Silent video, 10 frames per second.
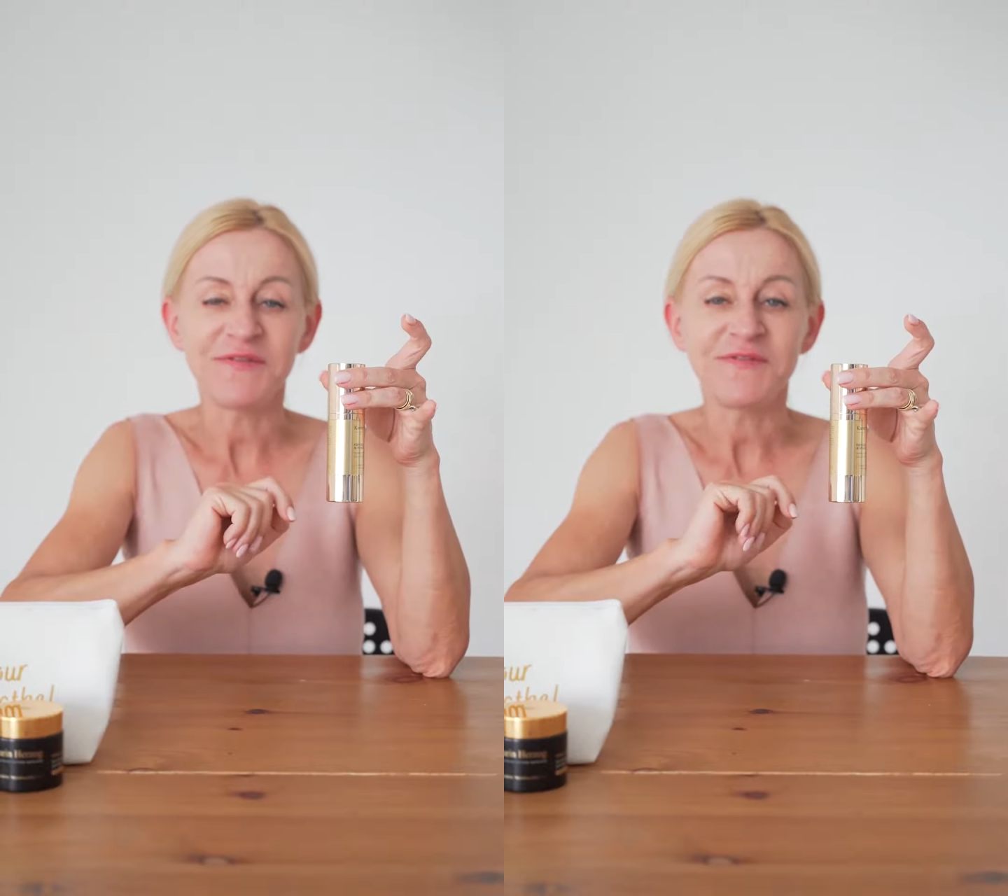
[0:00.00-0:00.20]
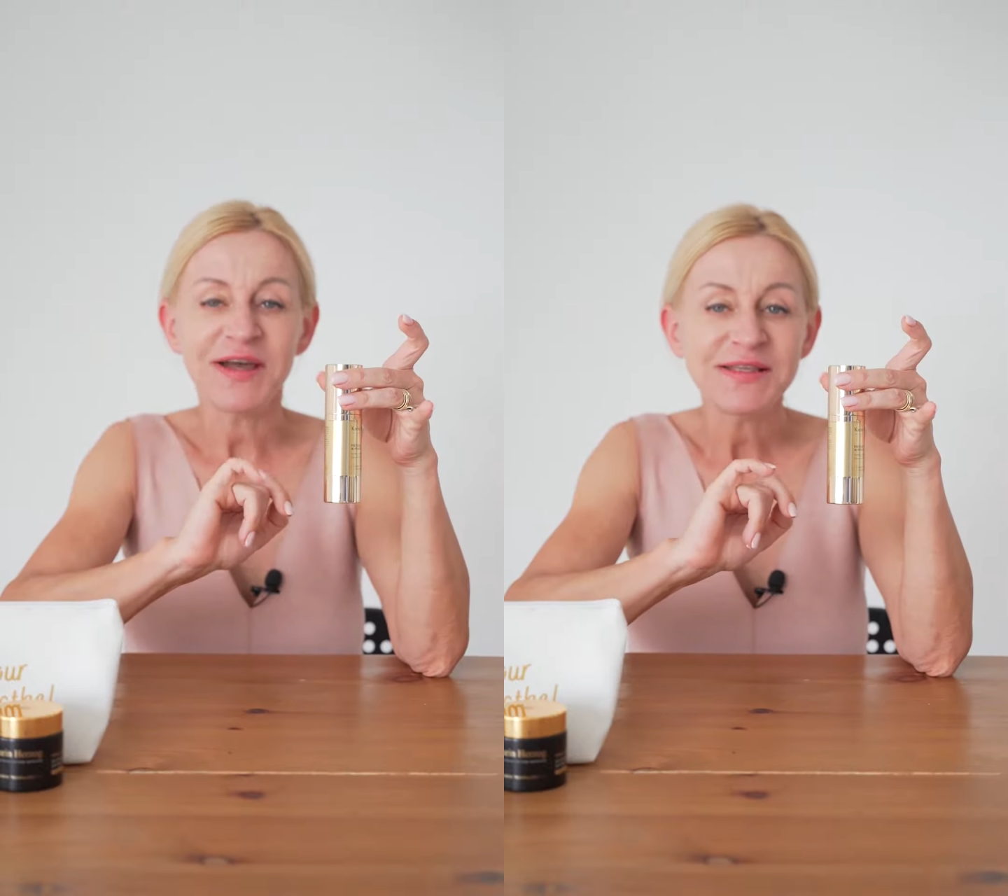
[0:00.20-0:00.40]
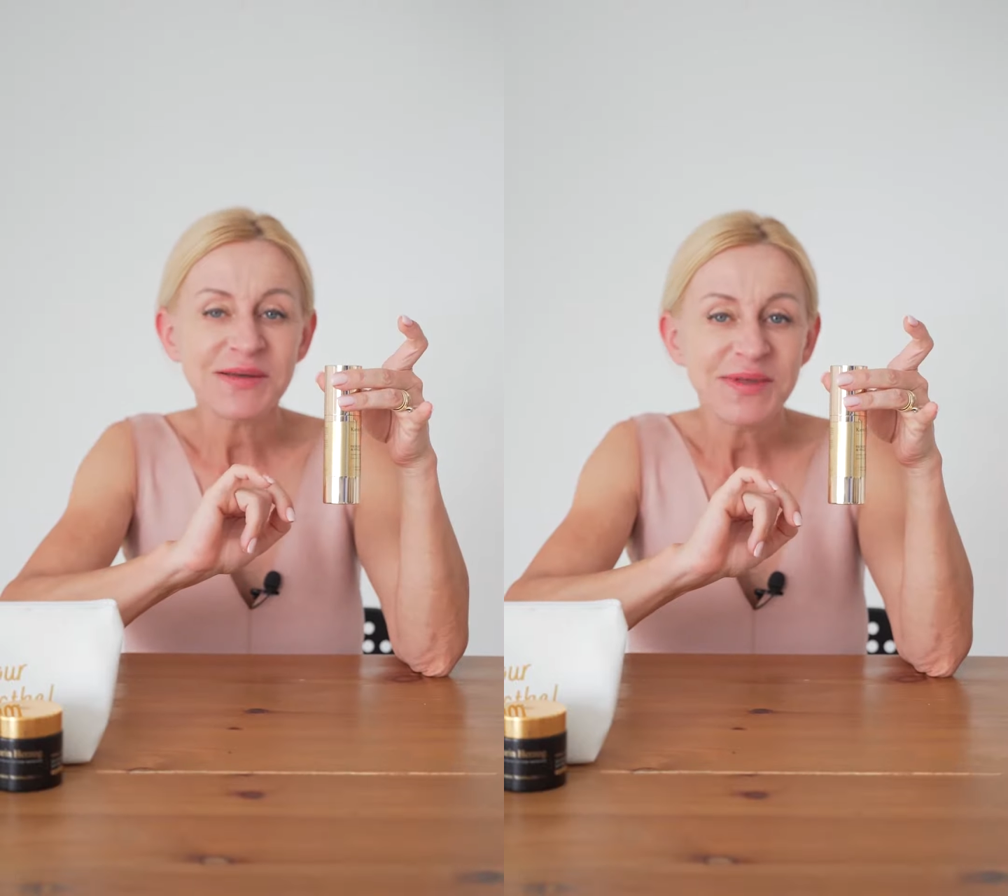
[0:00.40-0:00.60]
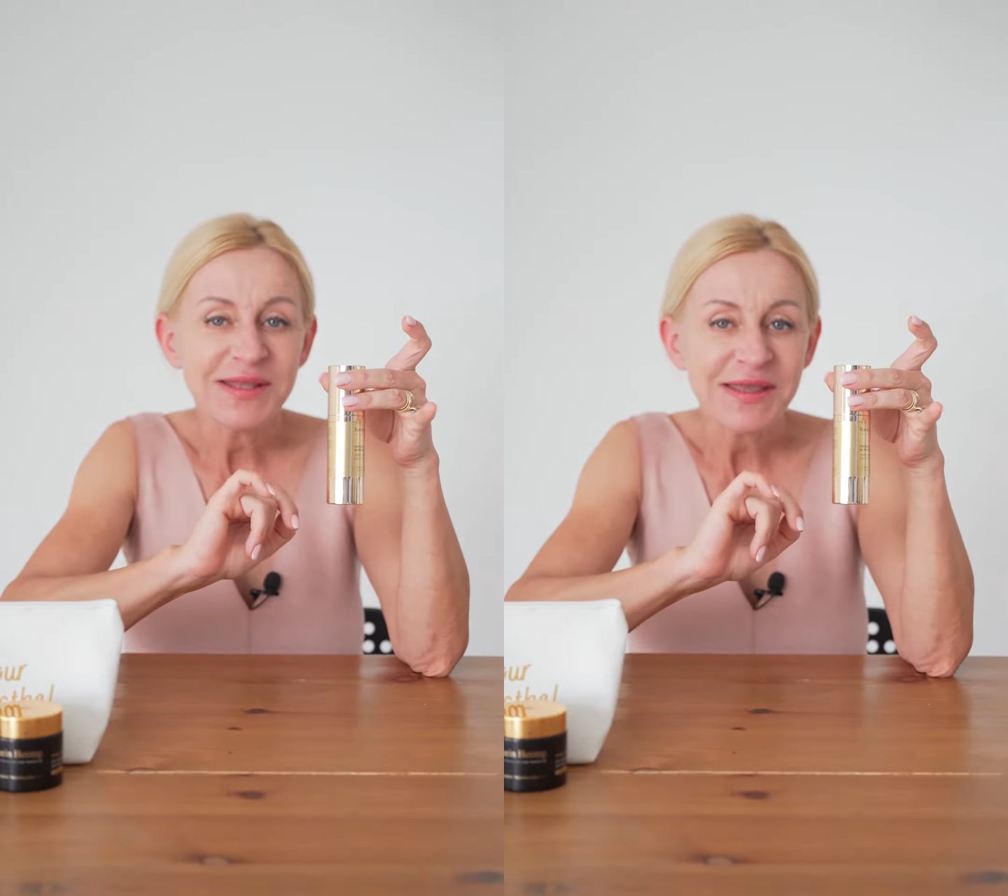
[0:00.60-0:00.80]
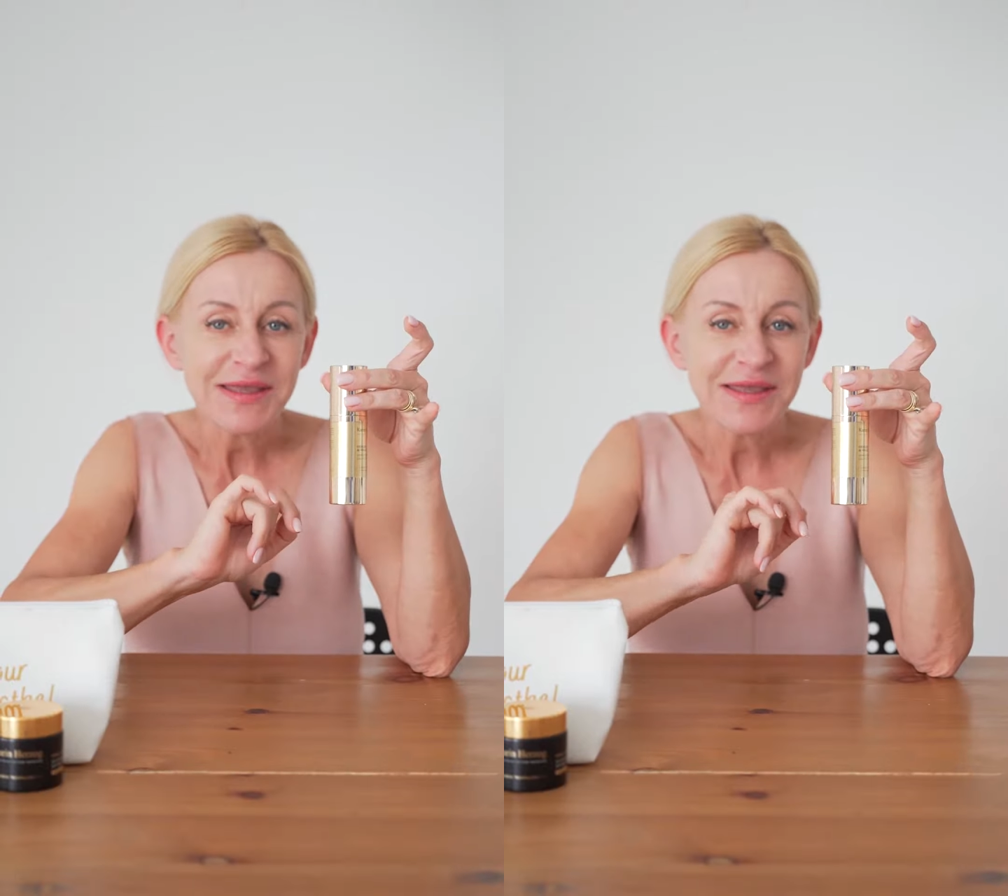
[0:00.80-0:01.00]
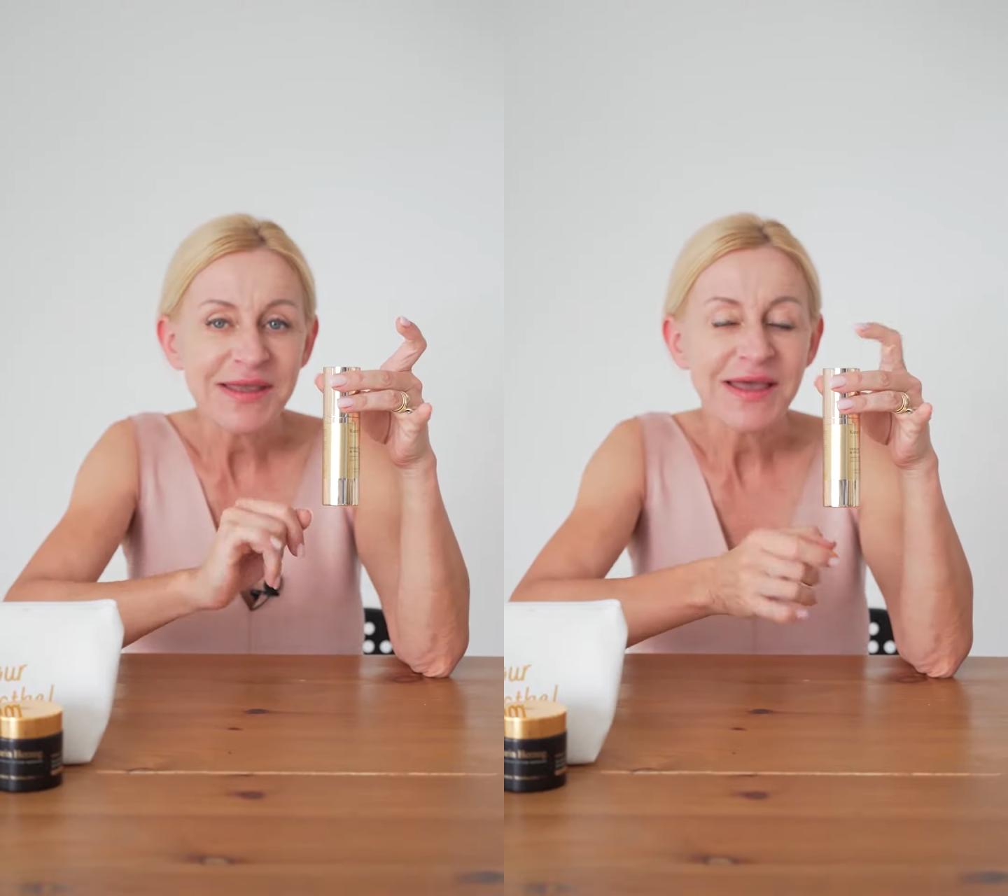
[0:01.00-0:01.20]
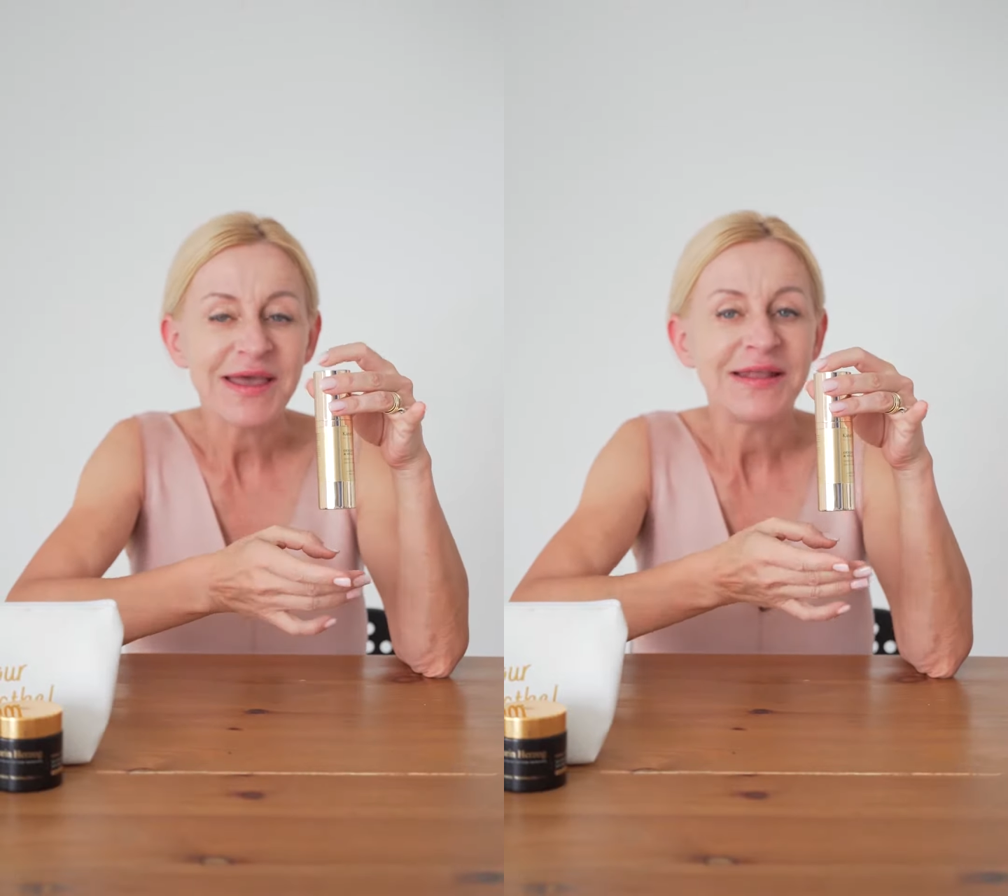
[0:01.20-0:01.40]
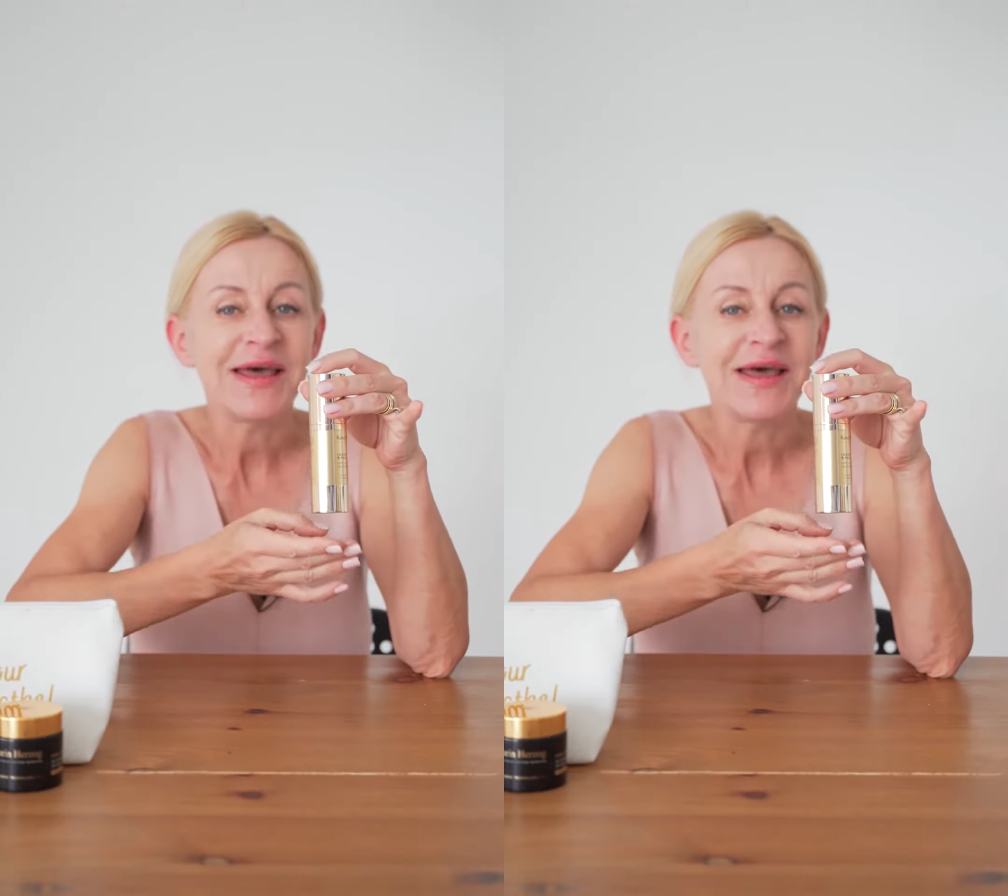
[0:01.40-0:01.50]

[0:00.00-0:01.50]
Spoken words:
vitamin A and